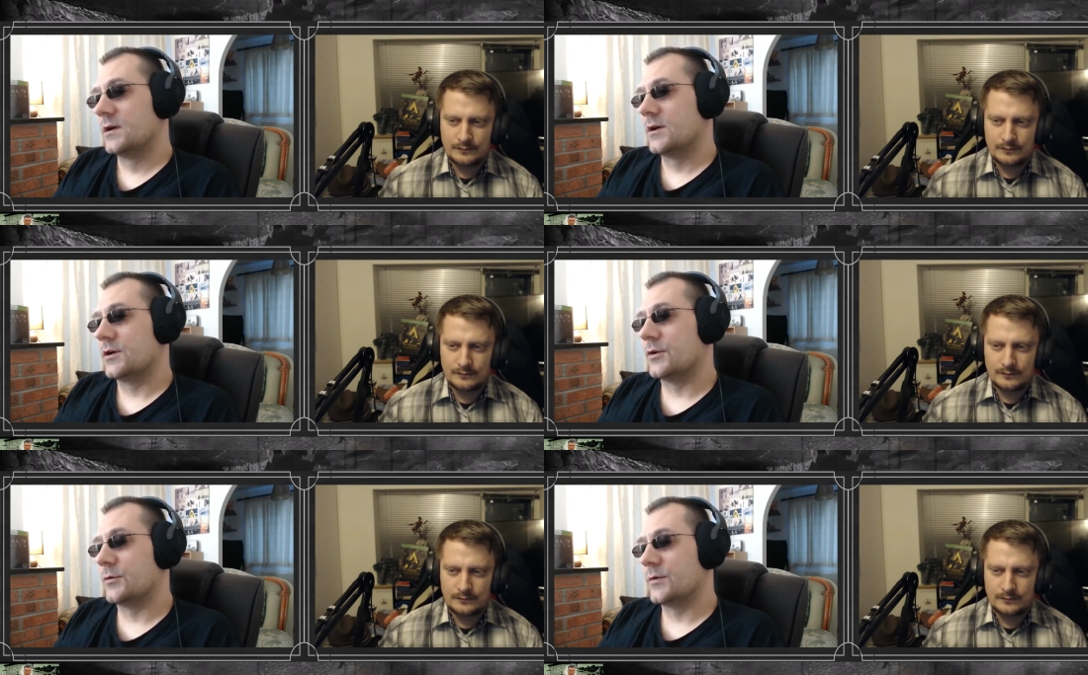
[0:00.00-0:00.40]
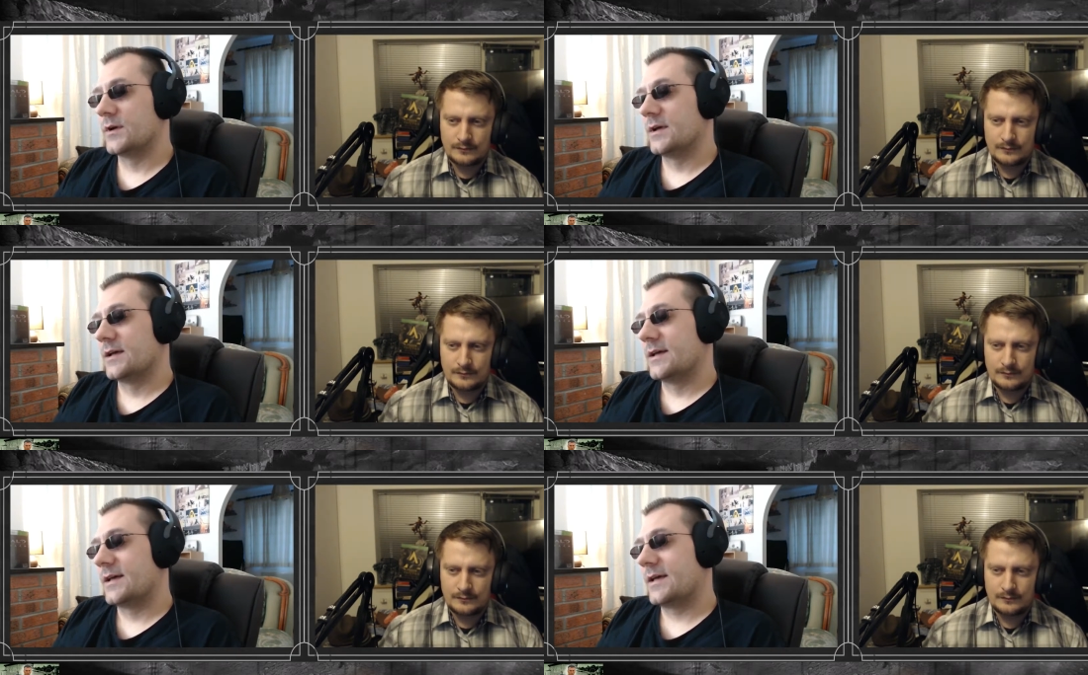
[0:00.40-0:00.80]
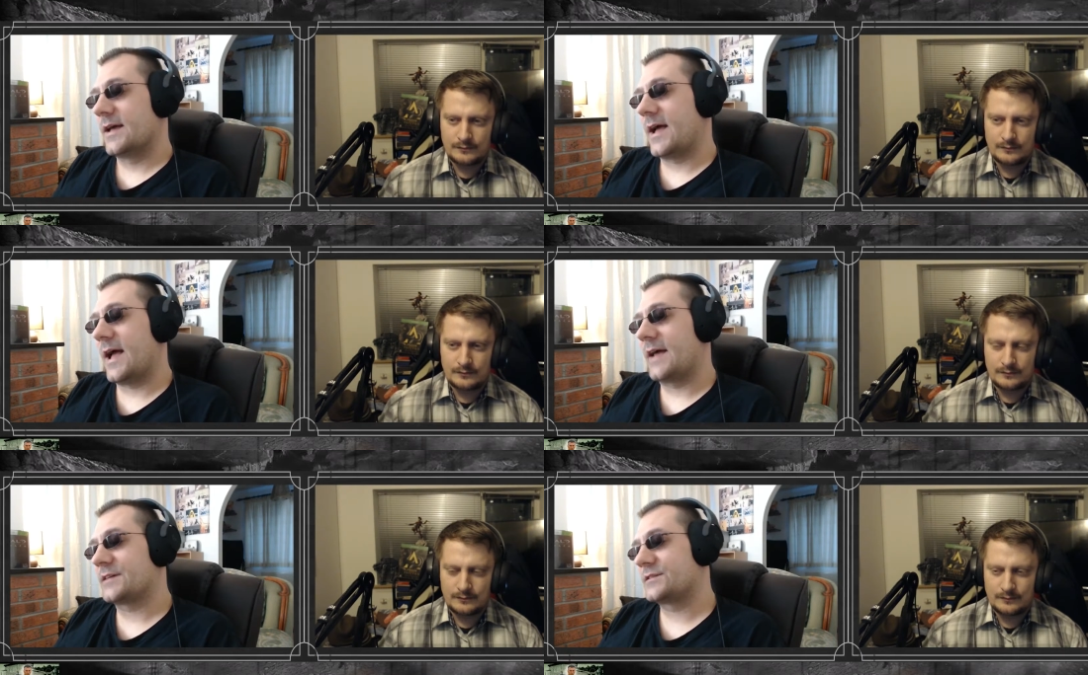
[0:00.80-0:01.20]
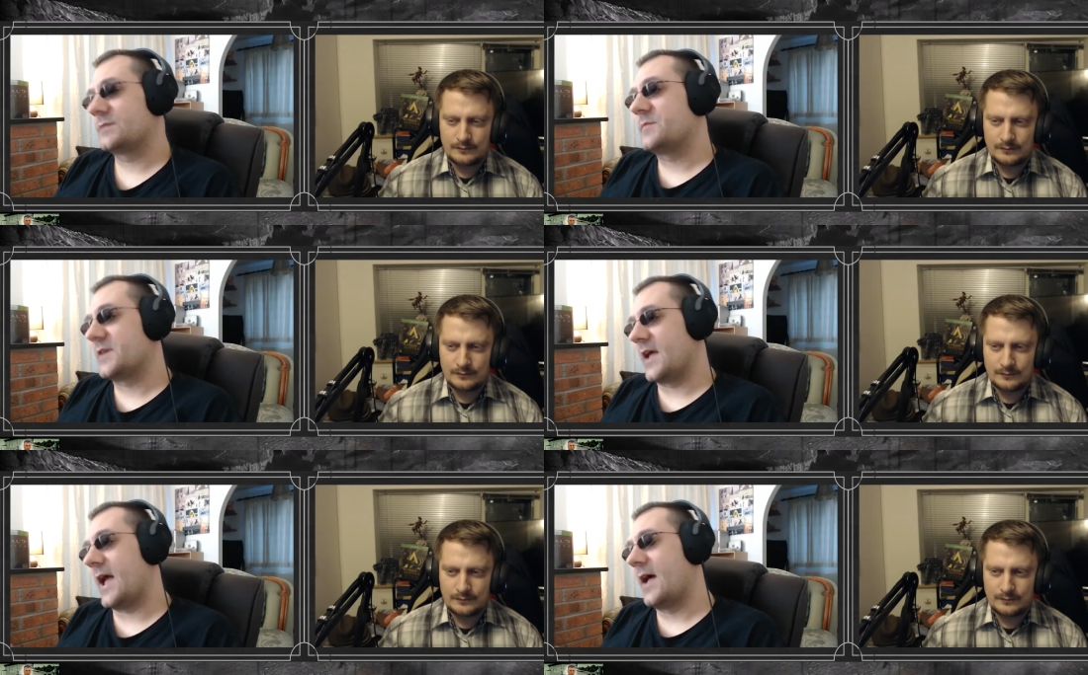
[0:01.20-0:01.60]
Speaker 1: who has to
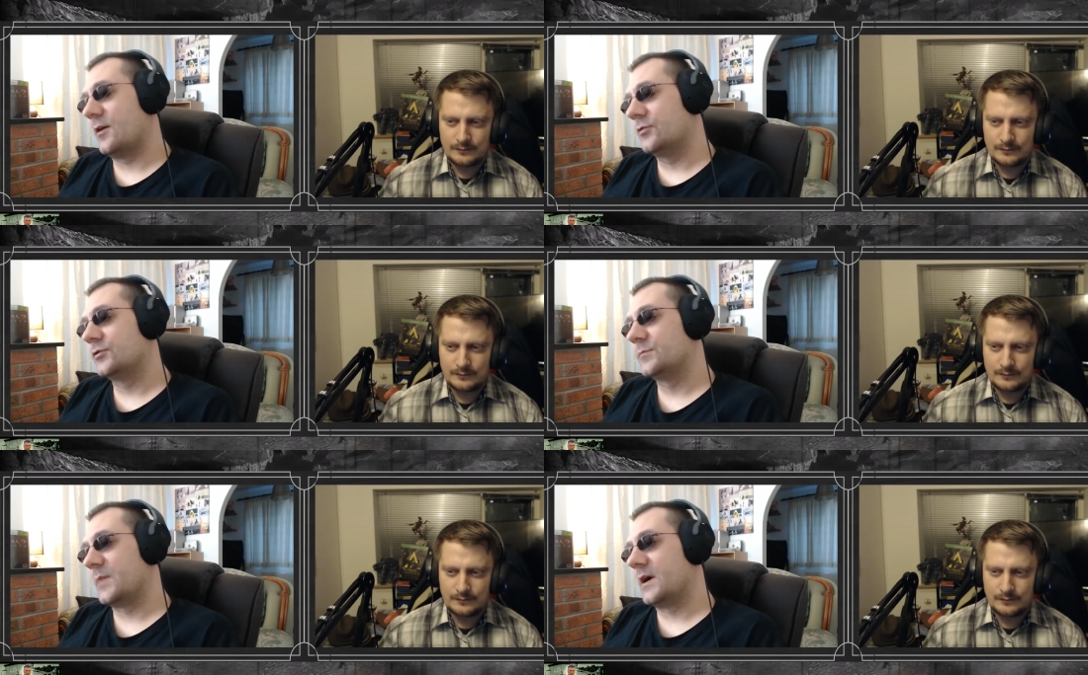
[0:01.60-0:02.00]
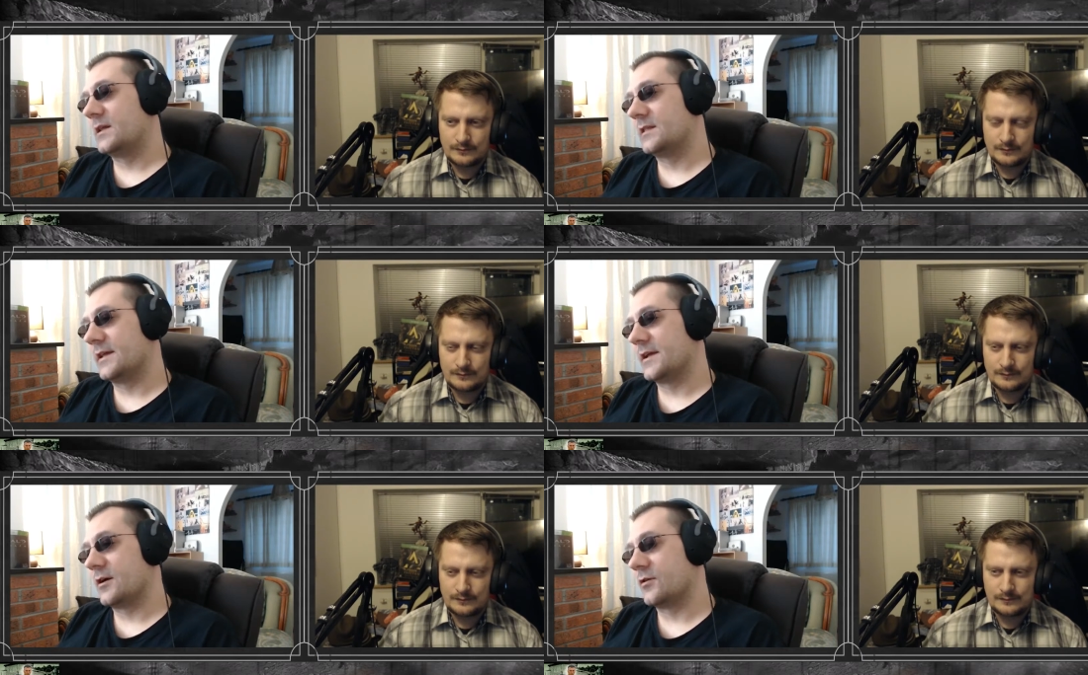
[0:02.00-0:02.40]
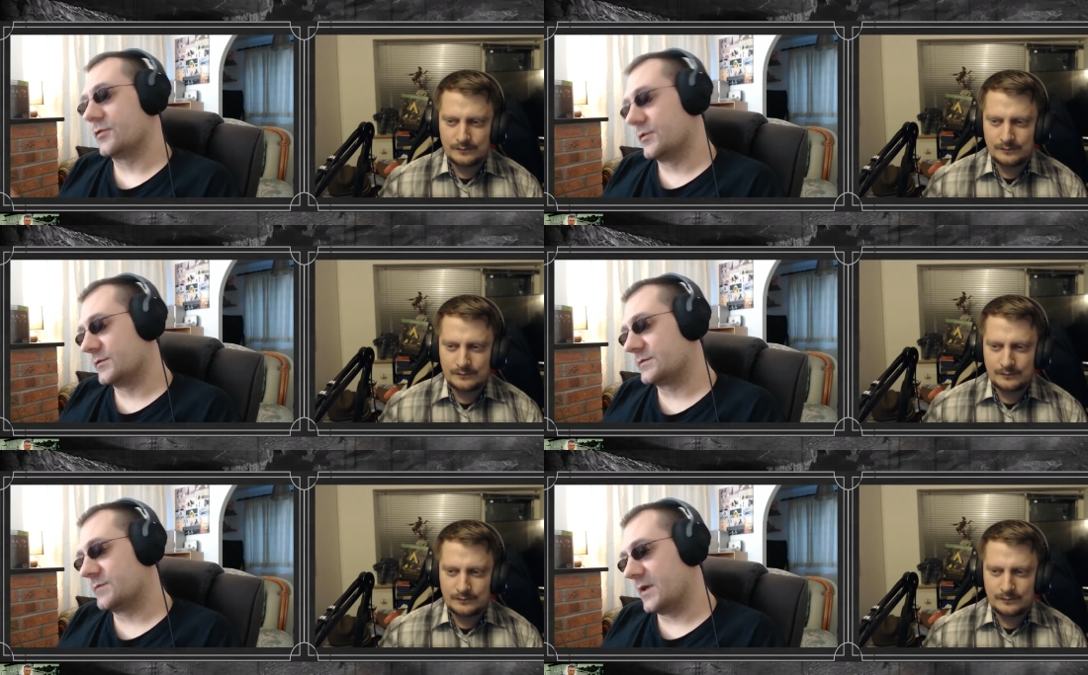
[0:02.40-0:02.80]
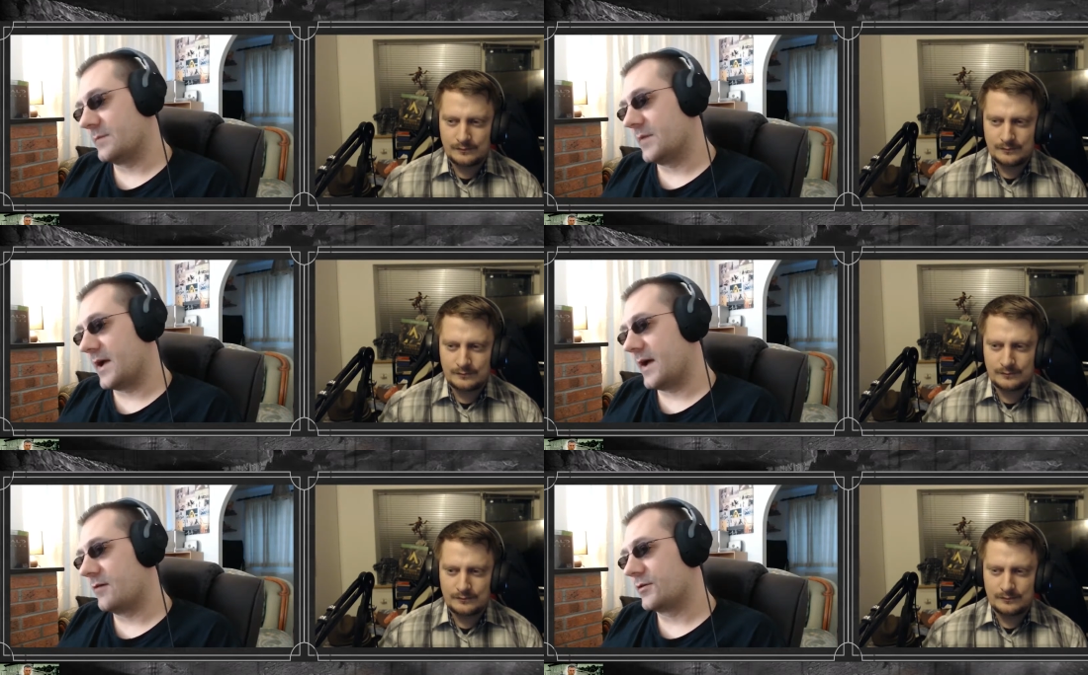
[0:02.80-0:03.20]
be held by Leon, who is played
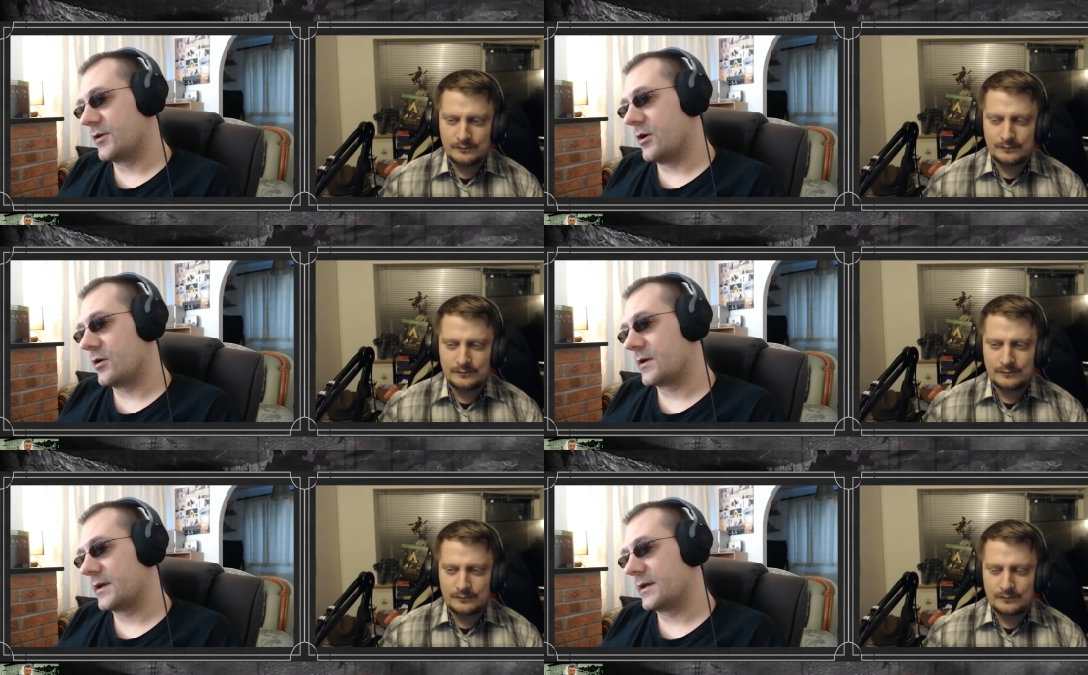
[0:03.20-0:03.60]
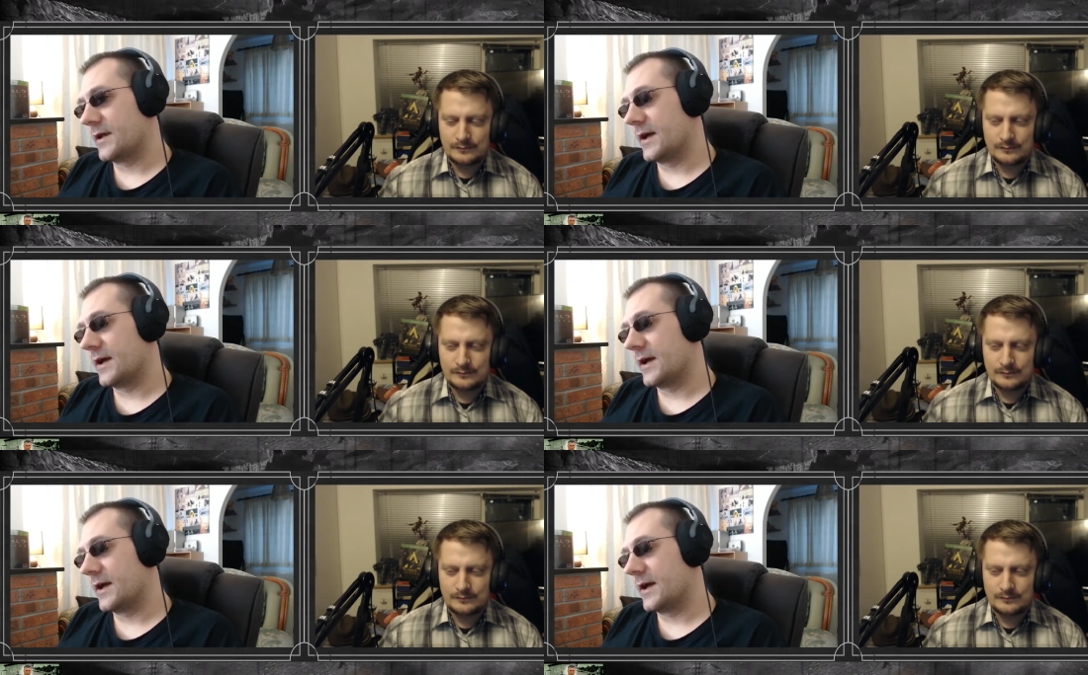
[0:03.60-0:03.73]
by Alan Arkin,